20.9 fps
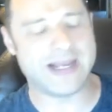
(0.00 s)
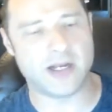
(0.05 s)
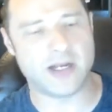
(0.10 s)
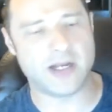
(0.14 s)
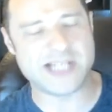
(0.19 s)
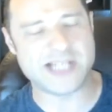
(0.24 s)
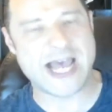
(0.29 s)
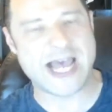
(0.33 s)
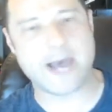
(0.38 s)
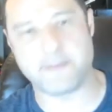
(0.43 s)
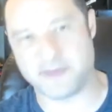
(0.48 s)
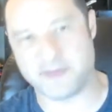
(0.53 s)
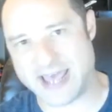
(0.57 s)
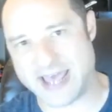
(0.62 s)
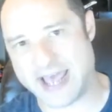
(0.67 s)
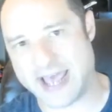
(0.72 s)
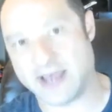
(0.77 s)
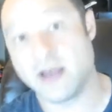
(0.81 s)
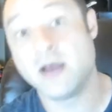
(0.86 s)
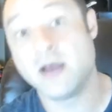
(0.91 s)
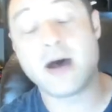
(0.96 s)
on top of
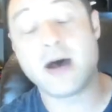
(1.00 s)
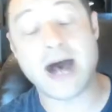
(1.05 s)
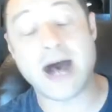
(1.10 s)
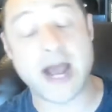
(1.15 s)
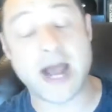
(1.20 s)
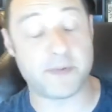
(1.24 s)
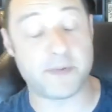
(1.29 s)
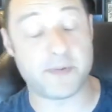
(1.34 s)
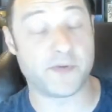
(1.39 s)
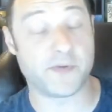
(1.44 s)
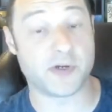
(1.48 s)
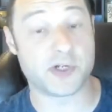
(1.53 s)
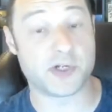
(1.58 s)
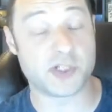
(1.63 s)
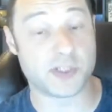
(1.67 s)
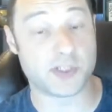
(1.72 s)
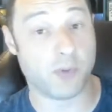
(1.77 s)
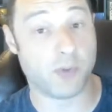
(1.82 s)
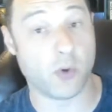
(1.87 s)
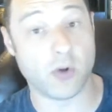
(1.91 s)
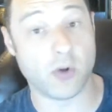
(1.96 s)
that, I prefer
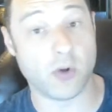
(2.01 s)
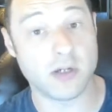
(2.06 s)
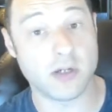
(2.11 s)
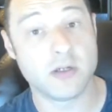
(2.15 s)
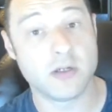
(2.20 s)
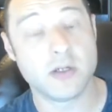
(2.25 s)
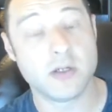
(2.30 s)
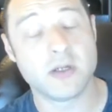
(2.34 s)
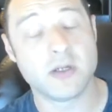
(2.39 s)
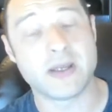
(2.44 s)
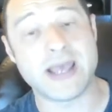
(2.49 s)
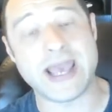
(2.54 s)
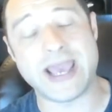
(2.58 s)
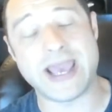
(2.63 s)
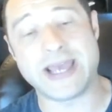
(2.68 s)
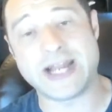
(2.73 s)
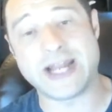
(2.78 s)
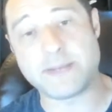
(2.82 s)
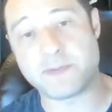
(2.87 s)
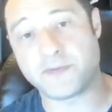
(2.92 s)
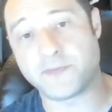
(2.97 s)
Sabor
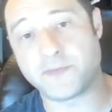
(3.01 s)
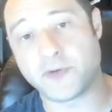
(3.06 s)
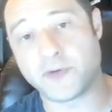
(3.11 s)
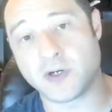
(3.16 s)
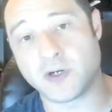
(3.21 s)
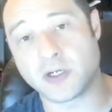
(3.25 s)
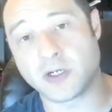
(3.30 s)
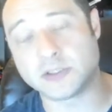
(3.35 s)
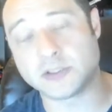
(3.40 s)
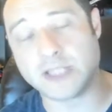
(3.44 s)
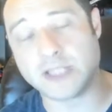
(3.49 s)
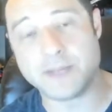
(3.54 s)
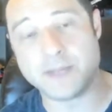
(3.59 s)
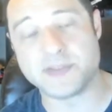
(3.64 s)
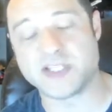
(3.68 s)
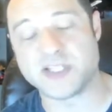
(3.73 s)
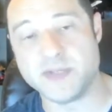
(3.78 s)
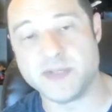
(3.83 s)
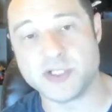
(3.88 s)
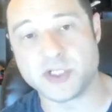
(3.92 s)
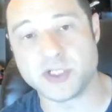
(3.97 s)
and I prefer
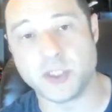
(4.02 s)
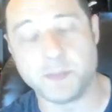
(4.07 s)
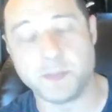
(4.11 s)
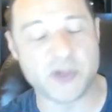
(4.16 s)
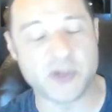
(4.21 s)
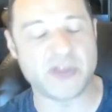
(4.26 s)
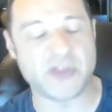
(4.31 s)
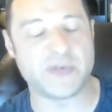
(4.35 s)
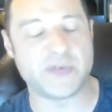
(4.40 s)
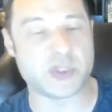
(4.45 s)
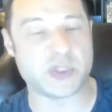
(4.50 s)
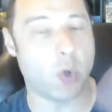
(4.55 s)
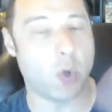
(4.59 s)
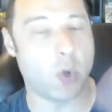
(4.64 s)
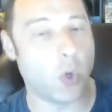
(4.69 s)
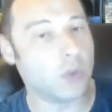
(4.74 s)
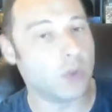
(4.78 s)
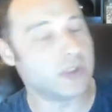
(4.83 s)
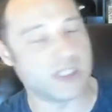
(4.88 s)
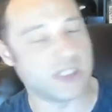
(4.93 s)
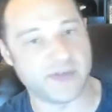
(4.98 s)
Columbus the Musical, both of which are
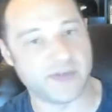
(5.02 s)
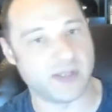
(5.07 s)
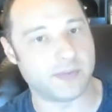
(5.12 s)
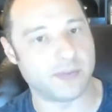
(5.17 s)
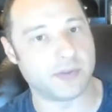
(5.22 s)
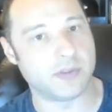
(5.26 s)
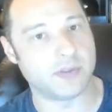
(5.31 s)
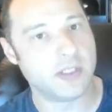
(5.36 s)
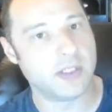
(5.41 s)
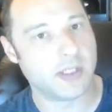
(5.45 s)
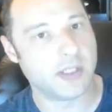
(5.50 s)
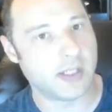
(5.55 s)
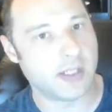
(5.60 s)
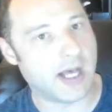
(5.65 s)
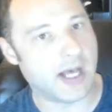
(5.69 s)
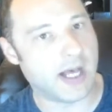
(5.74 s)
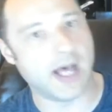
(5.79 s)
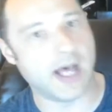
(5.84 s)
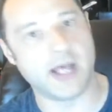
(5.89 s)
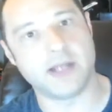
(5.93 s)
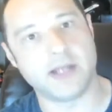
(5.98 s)
only available
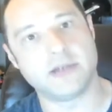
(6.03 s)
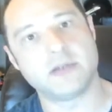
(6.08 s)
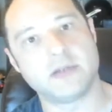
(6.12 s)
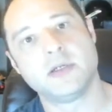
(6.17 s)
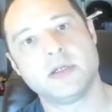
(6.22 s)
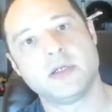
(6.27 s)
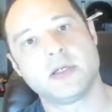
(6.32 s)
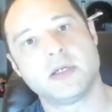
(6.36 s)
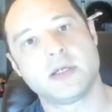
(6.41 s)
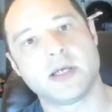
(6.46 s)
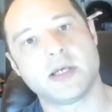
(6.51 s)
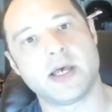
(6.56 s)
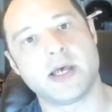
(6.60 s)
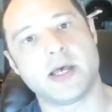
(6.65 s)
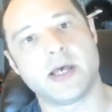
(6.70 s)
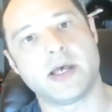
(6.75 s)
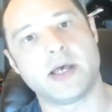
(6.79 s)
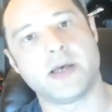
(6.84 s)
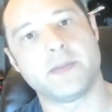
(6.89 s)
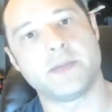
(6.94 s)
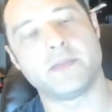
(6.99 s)
on
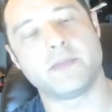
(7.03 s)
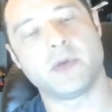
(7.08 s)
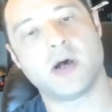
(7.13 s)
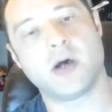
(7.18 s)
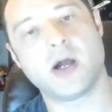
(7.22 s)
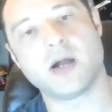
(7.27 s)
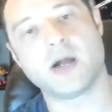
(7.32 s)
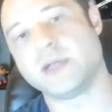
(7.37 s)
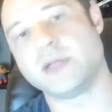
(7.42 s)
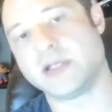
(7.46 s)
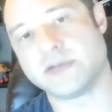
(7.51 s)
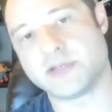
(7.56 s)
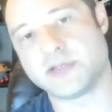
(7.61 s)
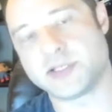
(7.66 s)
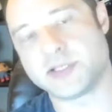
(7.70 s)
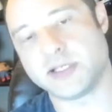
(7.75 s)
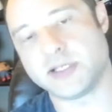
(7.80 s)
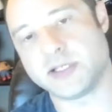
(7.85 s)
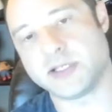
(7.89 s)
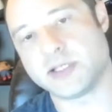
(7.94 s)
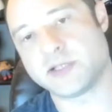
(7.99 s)
Harmony of the
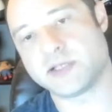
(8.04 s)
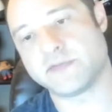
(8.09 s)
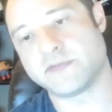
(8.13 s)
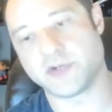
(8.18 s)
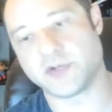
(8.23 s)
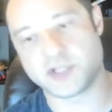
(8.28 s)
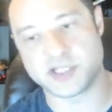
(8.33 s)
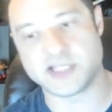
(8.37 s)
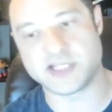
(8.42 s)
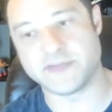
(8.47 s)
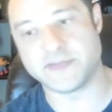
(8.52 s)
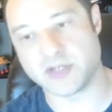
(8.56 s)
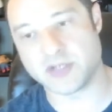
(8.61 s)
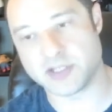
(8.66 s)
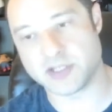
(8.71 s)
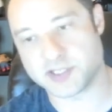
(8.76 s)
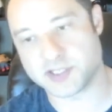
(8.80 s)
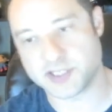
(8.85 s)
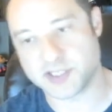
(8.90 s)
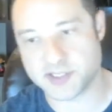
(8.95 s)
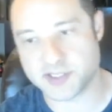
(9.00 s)
Seas versus Symphony
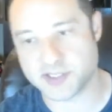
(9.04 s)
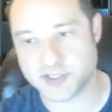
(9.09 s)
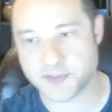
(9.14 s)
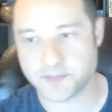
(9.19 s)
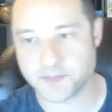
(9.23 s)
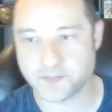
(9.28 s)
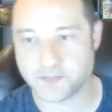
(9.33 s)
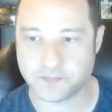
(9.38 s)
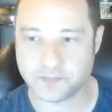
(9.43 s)
of the Seas.